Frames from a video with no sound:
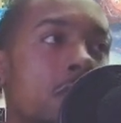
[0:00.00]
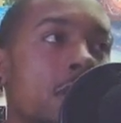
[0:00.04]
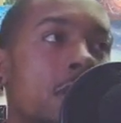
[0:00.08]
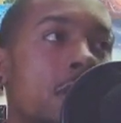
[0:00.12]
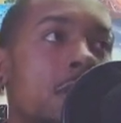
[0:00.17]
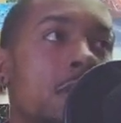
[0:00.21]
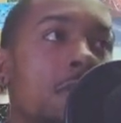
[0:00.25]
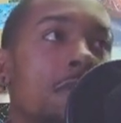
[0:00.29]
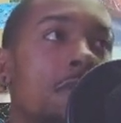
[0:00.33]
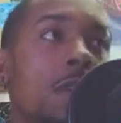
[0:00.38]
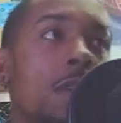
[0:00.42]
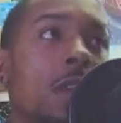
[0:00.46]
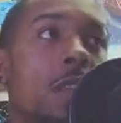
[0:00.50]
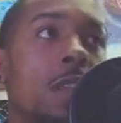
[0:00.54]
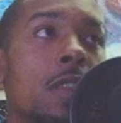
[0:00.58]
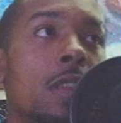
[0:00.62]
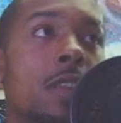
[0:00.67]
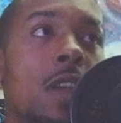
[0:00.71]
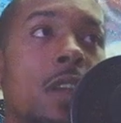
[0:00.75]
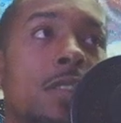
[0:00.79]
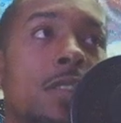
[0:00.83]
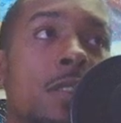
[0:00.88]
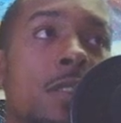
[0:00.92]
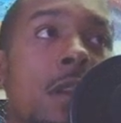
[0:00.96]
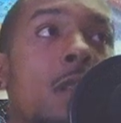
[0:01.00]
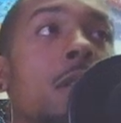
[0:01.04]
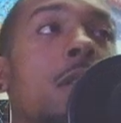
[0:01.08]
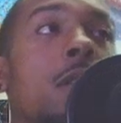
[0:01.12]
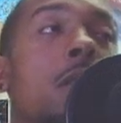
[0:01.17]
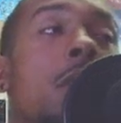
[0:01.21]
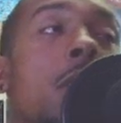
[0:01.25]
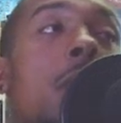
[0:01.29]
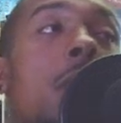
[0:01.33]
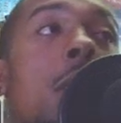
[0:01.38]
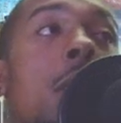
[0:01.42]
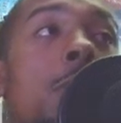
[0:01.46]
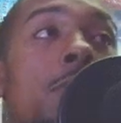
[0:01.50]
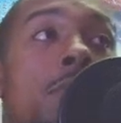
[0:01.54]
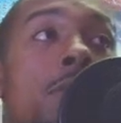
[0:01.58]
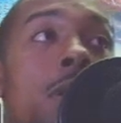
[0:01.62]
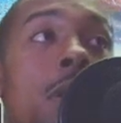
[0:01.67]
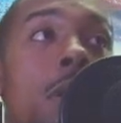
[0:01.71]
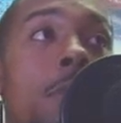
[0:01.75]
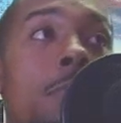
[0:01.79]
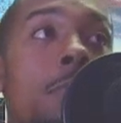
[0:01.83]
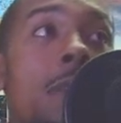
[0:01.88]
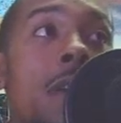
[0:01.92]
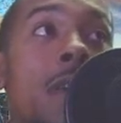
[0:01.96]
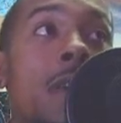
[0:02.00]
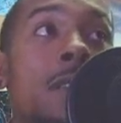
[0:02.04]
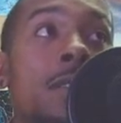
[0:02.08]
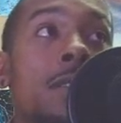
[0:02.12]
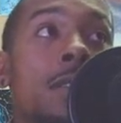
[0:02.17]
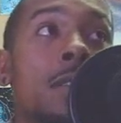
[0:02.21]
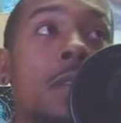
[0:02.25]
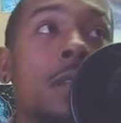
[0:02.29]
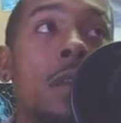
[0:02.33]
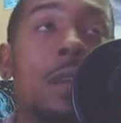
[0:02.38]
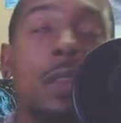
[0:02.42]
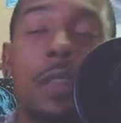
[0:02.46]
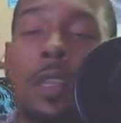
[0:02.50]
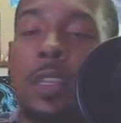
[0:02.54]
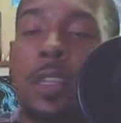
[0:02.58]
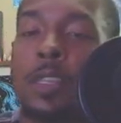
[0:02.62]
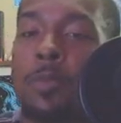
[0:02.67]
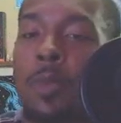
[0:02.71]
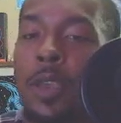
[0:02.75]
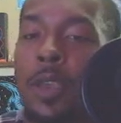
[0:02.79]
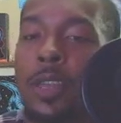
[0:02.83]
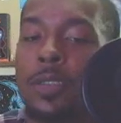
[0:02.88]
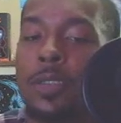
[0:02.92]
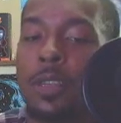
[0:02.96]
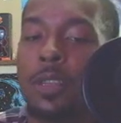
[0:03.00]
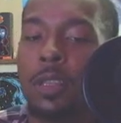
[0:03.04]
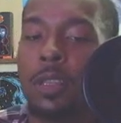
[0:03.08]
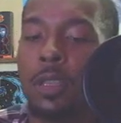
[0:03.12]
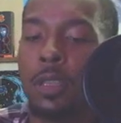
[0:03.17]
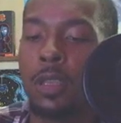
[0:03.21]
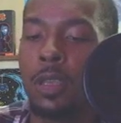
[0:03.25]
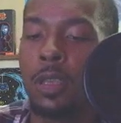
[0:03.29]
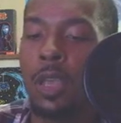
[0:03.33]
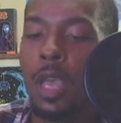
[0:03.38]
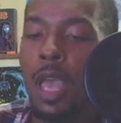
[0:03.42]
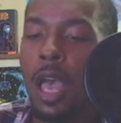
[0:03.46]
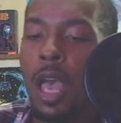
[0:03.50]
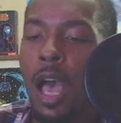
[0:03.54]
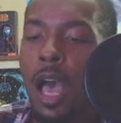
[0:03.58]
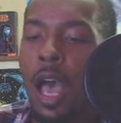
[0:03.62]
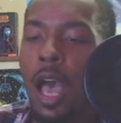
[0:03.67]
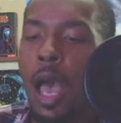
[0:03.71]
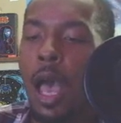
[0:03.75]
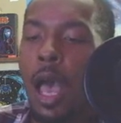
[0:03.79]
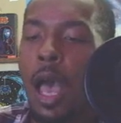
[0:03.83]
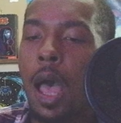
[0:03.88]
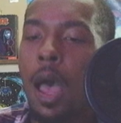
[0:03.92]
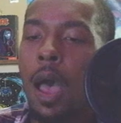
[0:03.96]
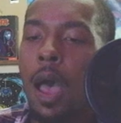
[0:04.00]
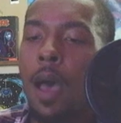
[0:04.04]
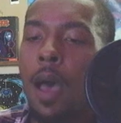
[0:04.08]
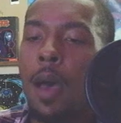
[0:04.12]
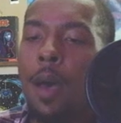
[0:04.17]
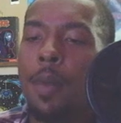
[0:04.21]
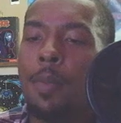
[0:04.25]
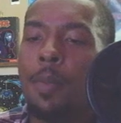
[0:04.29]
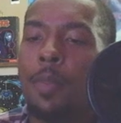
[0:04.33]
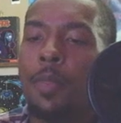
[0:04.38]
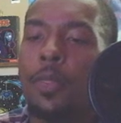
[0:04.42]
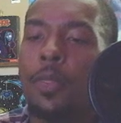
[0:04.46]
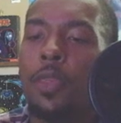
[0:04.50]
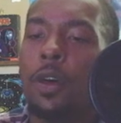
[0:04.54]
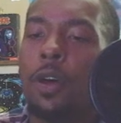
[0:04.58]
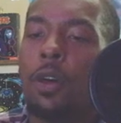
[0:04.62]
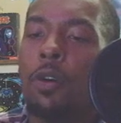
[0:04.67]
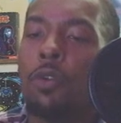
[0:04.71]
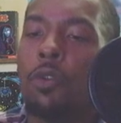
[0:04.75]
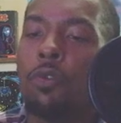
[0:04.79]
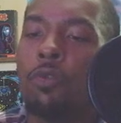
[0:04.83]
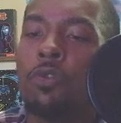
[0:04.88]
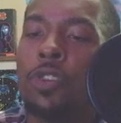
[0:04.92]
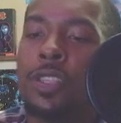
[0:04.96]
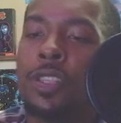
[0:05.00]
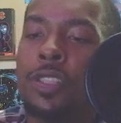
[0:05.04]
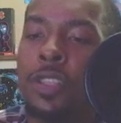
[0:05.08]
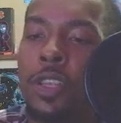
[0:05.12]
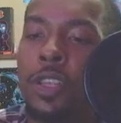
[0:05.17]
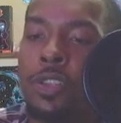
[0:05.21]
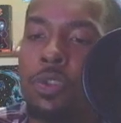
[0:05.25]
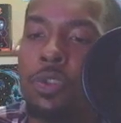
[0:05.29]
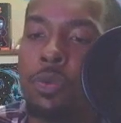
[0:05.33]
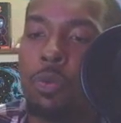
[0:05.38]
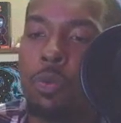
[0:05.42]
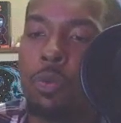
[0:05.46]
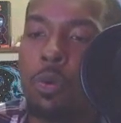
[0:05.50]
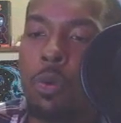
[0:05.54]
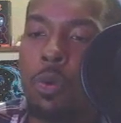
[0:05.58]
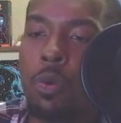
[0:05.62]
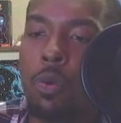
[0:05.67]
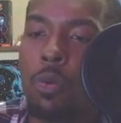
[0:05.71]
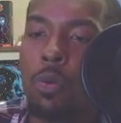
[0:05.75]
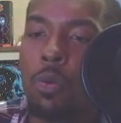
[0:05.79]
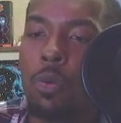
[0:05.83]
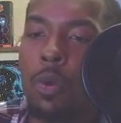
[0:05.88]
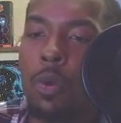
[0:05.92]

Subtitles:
a feeling that suddenly comes up. Instinct is basically the residual,